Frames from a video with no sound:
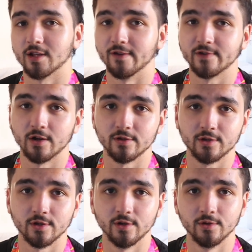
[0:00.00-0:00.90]
that have gone
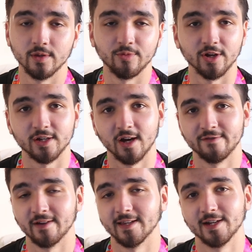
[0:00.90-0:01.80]
to the British Heart
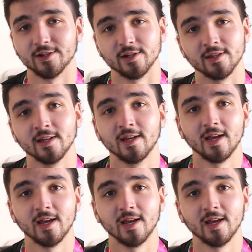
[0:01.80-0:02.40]
Foundation